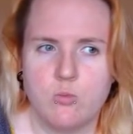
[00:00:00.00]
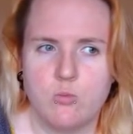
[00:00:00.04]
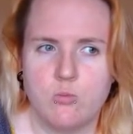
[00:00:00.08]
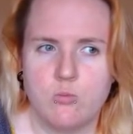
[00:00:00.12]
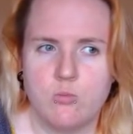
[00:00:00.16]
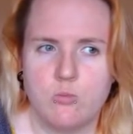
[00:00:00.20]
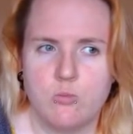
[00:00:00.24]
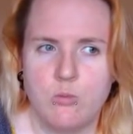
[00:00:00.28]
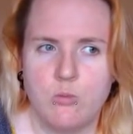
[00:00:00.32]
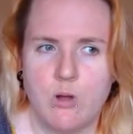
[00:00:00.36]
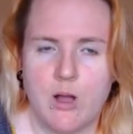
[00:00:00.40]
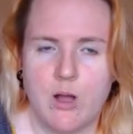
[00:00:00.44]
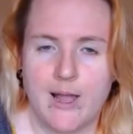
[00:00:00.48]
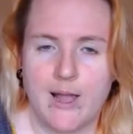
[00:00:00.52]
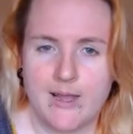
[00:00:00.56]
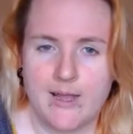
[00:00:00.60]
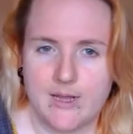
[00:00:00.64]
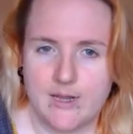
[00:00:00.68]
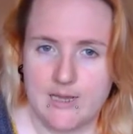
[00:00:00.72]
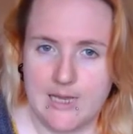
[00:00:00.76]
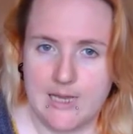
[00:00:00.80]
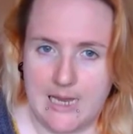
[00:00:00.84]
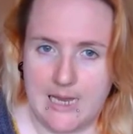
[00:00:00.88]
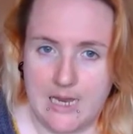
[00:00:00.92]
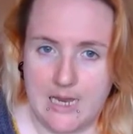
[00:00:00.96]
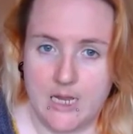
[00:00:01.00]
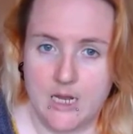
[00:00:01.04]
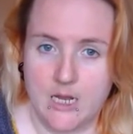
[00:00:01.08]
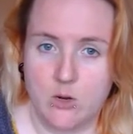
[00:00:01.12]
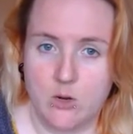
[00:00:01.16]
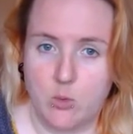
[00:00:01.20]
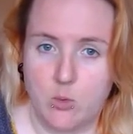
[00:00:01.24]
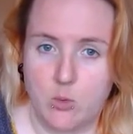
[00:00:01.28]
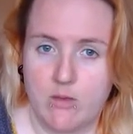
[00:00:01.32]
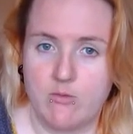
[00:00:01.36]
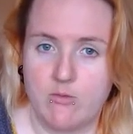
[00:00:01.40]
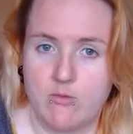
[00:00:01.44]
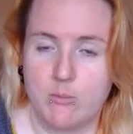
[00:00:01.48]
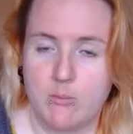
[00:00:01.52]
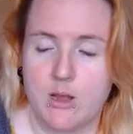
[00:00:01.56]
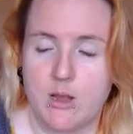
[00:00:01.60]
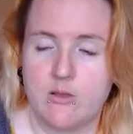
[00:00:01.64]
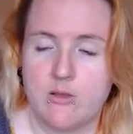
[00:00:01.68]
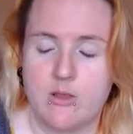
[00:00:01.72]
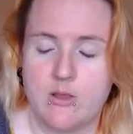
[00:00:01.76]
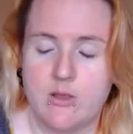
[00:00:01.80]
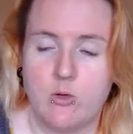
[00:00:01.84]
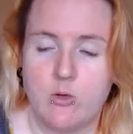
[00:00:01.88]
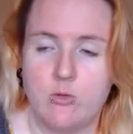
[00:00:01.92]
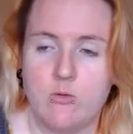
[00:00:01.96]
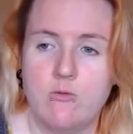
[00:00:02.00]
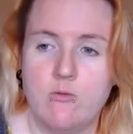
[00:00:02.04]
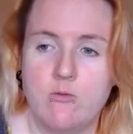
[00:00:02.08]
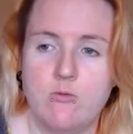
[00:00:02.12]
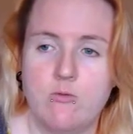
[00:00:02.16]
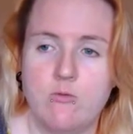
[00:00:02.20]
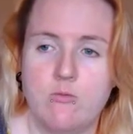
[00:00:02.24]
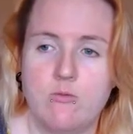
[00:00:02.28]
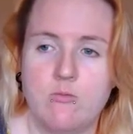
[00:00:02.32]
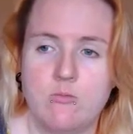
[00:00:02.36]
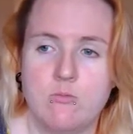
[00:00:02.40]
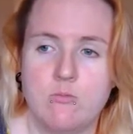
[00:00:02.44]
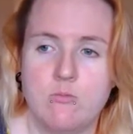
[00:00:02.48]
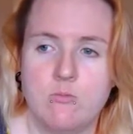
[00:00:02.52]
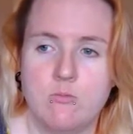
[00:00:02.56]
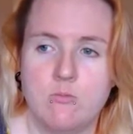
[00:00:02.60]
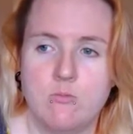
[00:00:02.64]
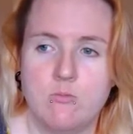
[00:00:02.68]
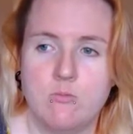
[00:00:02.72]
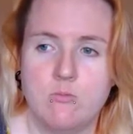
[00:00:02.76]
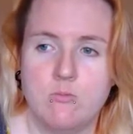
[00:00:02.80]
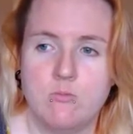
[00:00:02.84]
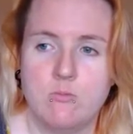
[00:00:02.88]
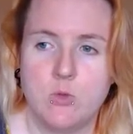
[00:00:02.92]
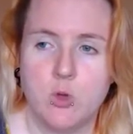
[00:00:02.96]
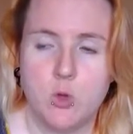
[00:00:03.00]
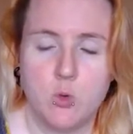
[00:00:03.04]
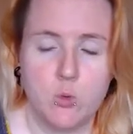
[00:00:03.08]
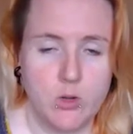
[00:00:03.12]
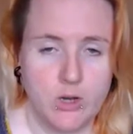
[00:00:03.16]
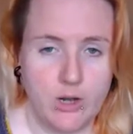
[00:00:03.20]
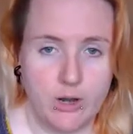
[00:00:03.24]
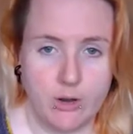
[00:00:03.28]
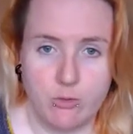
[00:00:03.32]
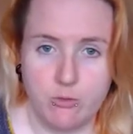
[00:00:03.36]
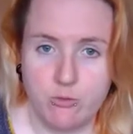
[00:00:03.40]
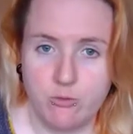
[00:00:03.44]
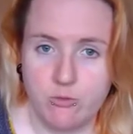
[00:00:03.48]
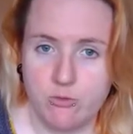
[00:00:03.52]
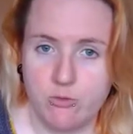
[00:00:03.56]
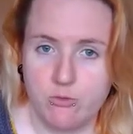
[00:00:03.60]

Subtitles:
I had taken away from myself. No one else.